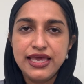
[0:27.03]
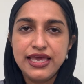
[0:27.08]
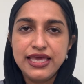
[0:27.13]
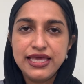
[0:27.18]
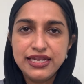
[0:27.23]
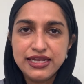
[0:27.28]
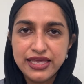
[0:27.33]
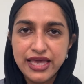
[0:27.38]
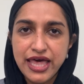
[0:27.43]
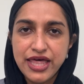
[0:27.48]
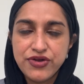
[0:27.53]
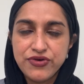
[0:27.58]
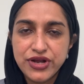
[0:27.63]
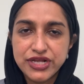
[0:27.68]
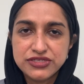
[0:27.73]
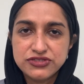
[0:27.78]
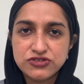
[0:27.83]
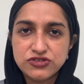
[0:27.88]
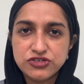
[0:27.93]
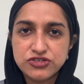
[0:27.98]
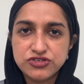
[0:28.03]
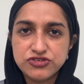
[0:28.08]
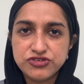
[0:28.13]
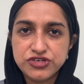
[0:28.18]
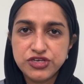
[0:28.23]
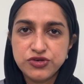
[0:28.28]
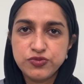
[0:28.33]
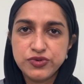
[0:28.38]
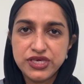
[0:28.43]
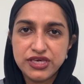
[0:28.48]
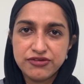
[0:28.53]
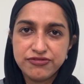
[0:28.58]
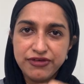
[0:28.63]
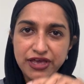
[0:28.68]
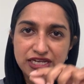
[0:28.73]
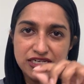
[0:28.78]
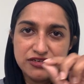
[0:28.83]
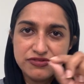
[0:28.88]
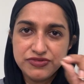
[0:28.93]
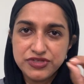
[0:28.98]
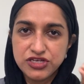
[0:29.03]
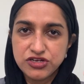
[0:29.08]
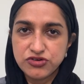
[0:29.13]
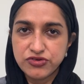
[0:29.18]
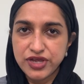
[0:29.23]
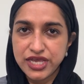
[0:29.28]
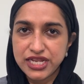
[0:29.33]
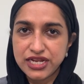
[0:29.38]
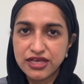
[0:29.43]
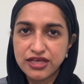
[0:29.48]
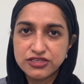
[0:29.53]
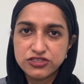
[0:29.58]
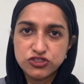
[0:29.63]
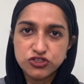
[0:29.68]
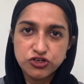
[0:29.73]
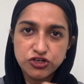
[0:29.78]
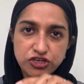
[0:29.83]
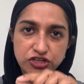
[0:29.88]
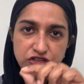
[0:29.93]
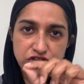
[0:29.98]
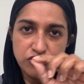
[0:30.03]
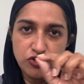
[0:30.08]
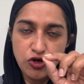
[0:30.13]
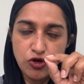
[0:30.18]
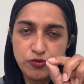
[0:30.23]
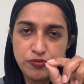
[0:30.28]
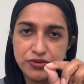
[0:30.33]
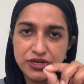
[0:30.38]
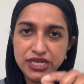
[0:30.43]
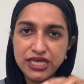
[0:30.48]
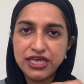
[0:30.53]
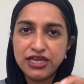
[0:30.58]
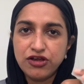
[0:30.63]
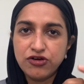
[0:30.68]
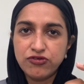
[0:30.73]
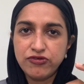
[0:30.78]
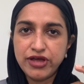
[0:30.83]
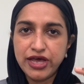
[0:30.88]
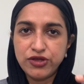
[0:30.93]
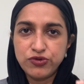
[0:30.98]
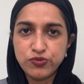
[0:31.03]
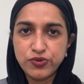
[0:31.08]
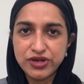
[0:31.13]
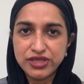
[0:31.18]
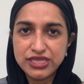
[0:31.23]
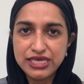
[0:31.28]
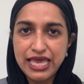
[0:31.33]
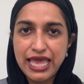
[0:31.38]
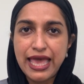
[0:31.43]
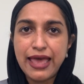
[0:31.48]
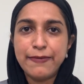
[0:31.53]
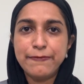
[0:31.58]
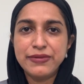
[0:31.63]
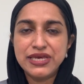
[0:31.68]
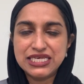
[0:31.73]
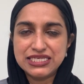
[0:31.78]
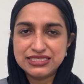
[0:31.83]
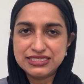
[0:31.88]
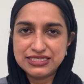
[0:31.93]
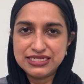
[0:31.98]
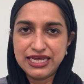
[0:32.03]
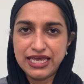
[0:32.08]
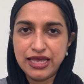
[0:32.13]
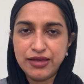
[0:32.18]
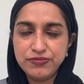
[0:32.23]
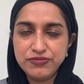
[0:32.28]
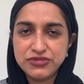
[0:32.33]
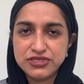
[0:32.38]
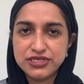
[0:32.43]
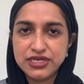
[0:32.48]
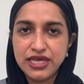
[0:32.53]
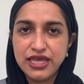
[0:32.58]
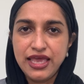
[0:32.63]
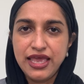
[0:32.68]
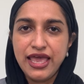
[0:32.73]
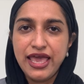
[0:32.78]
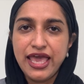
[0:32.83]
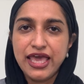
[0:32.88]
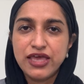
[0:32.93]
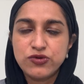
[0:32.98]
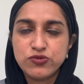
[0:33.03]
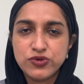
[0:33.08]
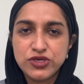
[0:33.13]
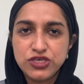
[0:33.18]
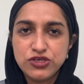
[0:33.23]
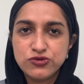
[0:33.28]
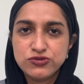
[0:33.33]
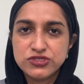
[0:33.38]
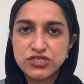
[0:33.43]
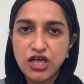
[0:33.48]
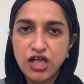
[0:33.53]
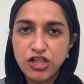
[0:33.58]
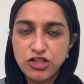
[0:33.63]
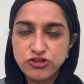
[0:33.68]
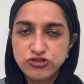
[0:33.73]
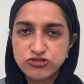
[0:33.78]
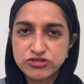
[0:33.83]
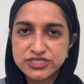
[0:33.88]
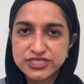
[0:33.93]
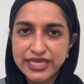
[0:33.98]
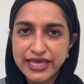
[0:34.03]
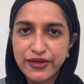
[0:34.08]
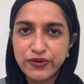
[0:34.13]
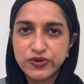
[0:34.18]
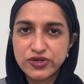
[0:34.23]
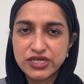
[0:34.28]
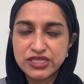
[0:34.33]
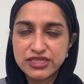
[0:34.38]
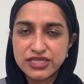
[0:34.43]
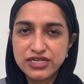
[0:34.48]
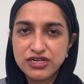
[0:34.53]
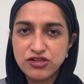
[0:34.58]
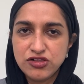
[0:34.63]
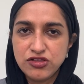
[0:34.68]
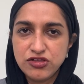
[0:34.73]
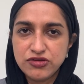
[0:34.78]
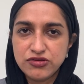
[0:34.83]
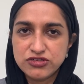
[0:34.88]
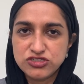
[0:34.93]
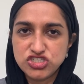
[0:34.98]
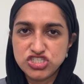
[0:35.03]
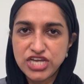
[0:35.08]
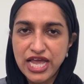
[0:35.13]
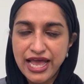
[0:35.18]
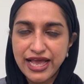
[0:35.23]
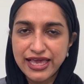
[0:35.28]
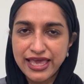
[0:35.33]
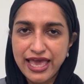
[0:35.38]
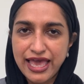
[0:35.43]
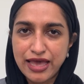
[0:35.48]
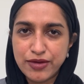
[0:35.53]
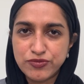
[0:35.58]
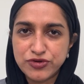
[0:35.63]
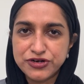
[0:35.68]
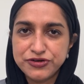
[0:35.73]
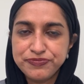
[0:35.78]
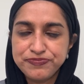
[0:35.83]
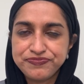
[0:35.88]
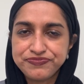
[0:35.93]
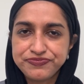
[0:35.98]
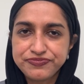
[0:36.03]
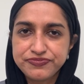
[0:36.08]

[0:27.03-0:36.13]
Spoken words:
In cataract surgery, we effectively create a circular opening around where the M is stamped, and we use ultrasound, a little jackhammer,